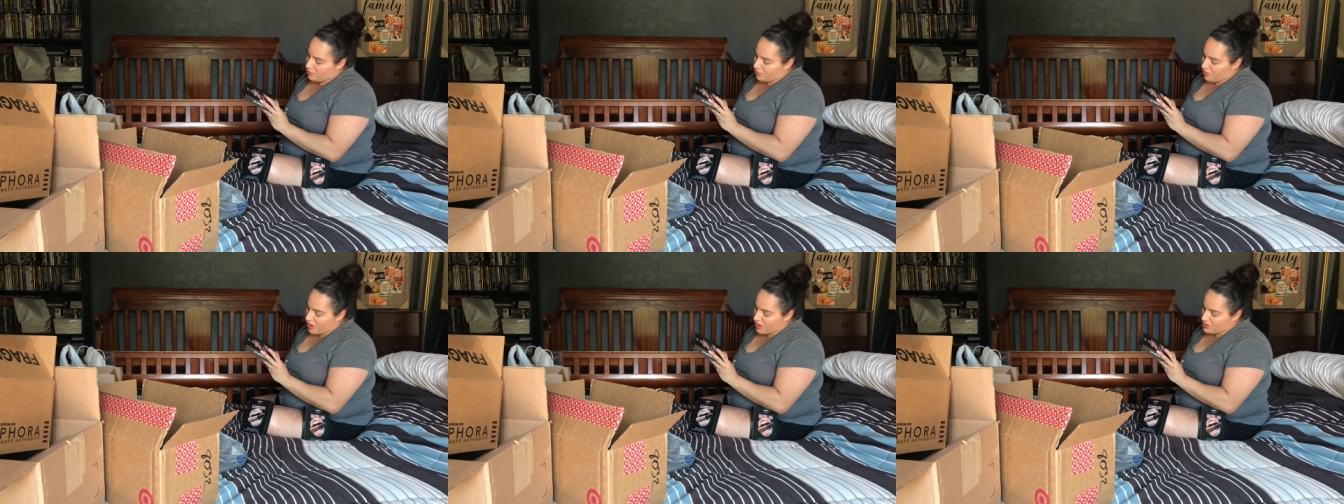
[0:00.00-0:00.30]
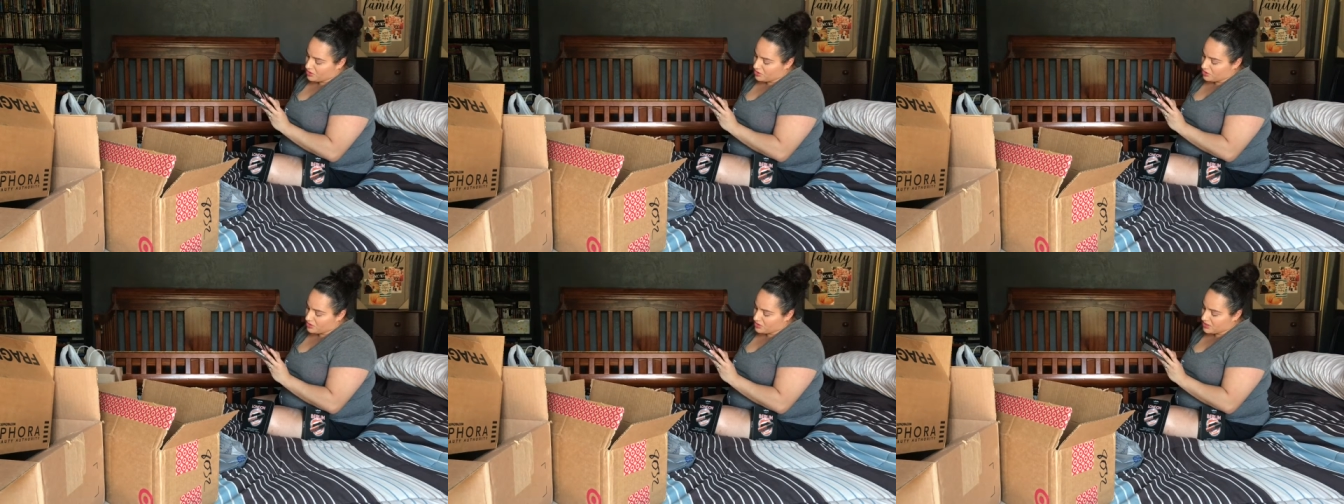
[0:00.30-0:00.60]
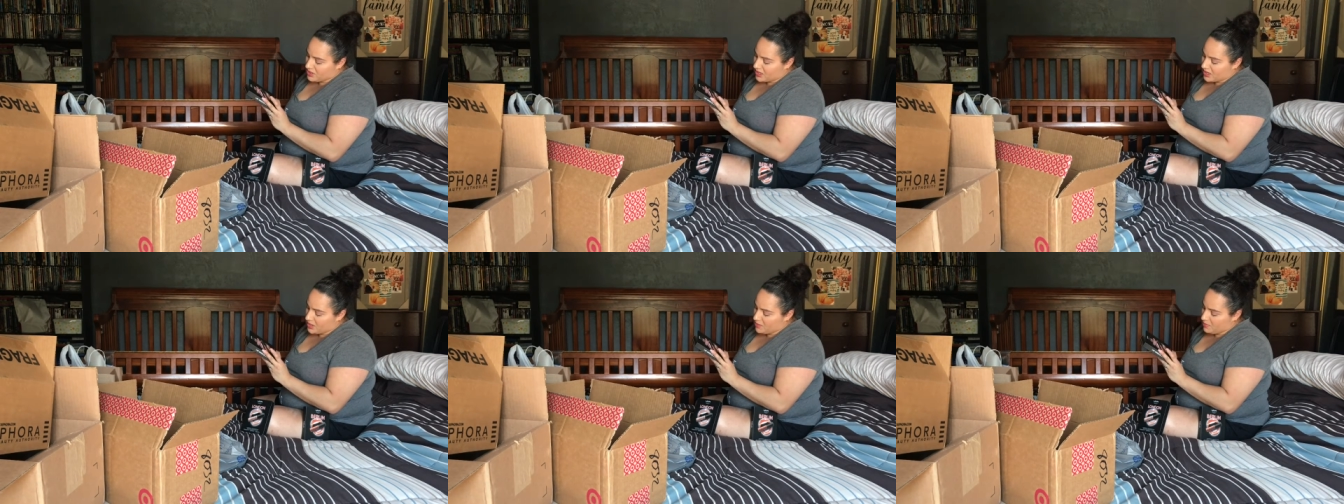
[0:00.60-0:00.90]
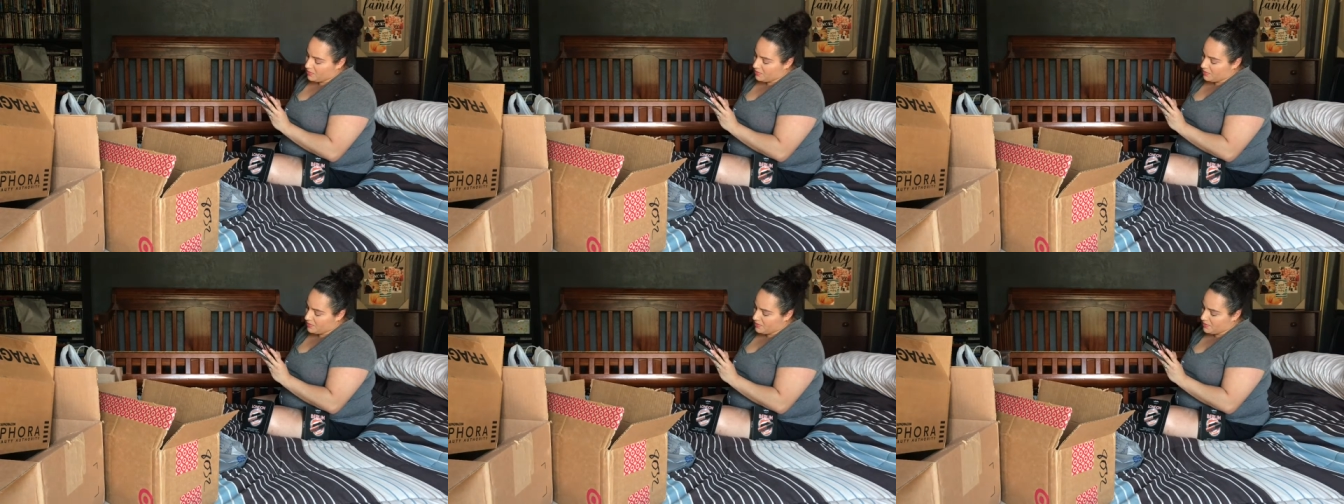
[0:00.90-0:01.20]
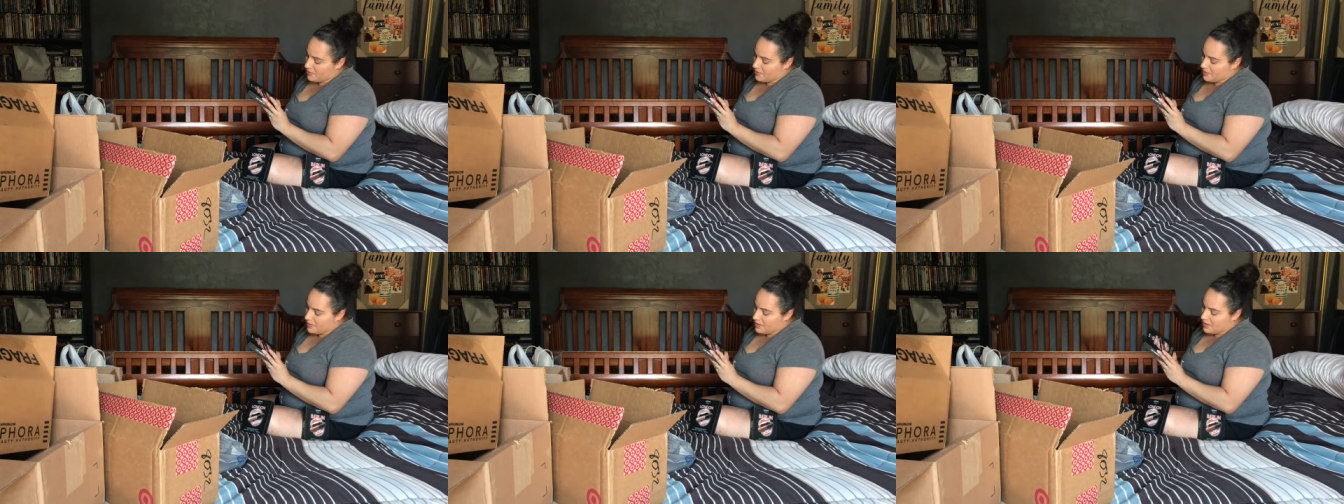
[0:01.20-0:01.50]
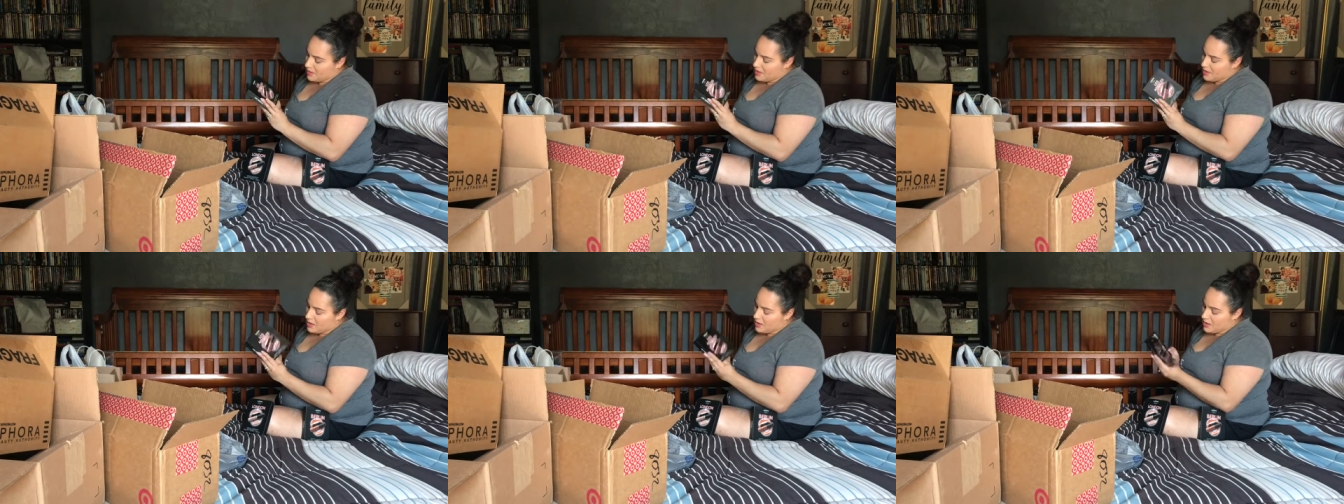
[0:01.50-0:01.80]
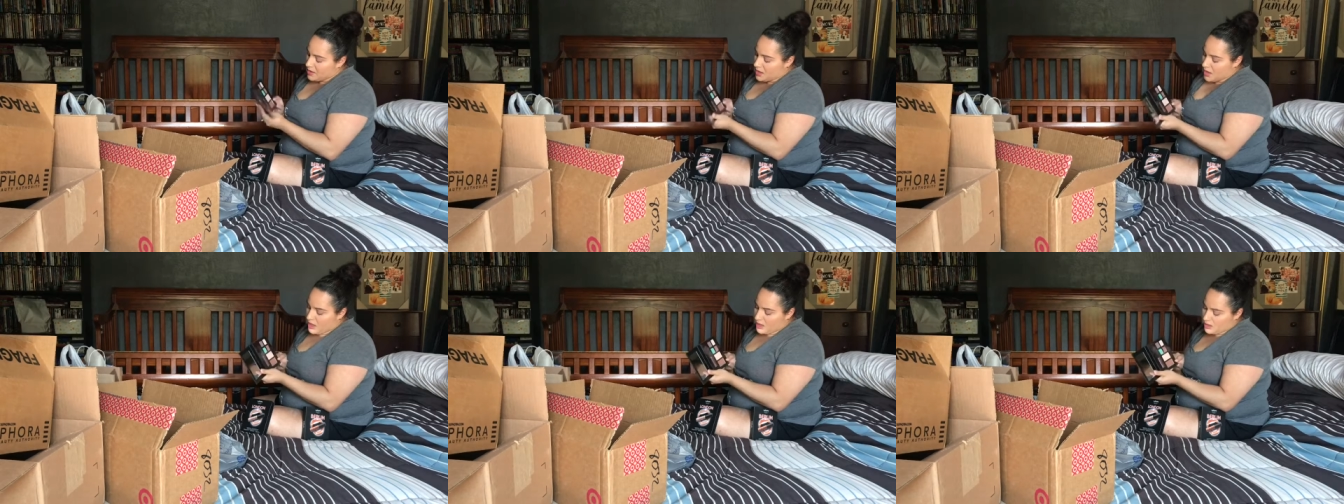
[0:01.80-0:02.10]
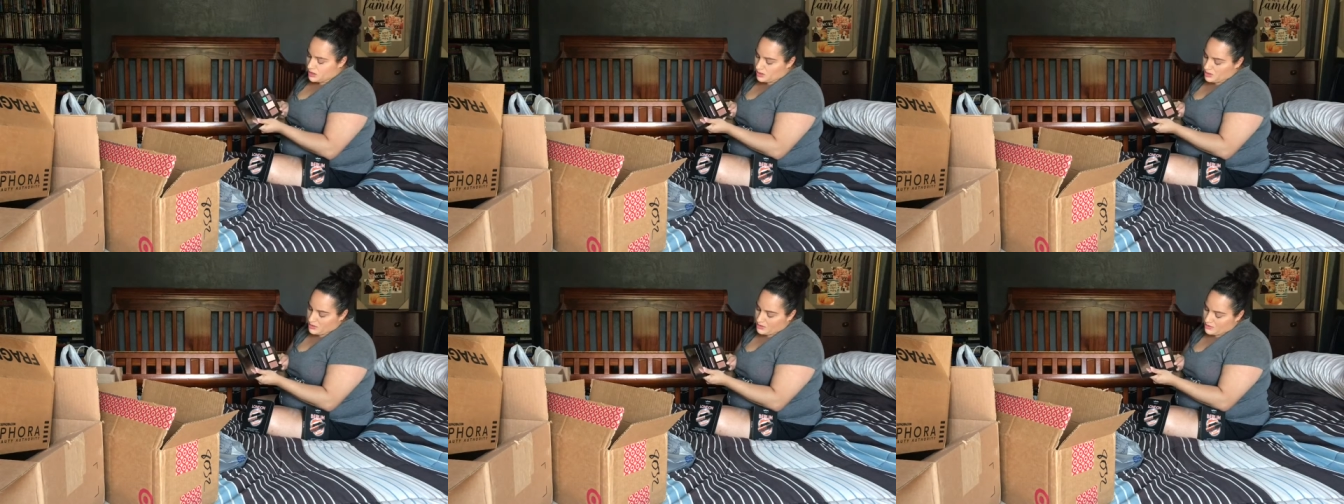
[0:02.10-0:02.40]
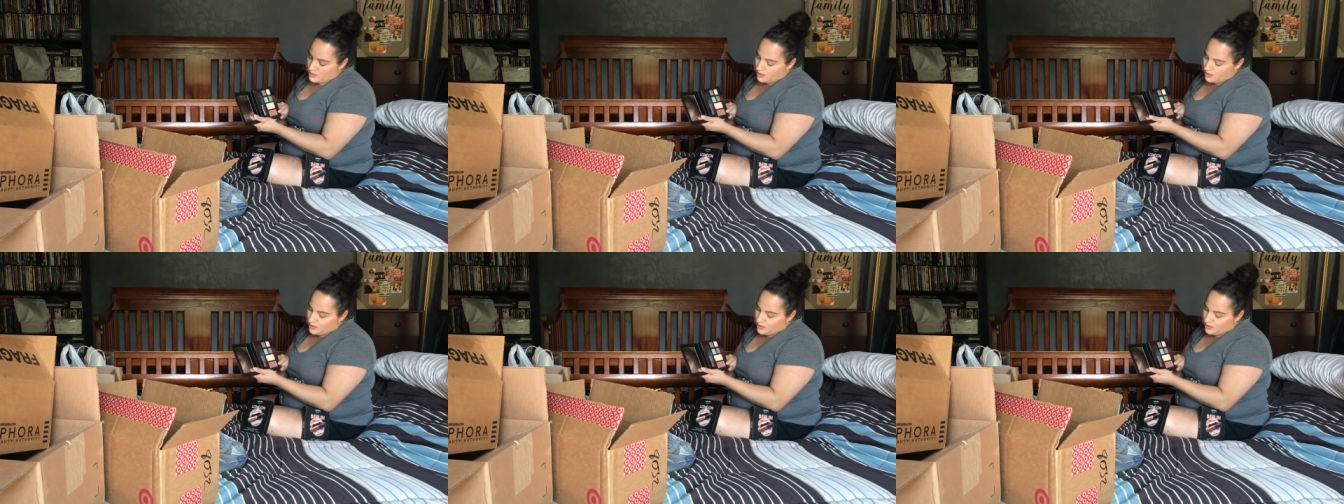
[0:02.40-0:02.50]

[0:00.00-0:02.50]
bronzer type color,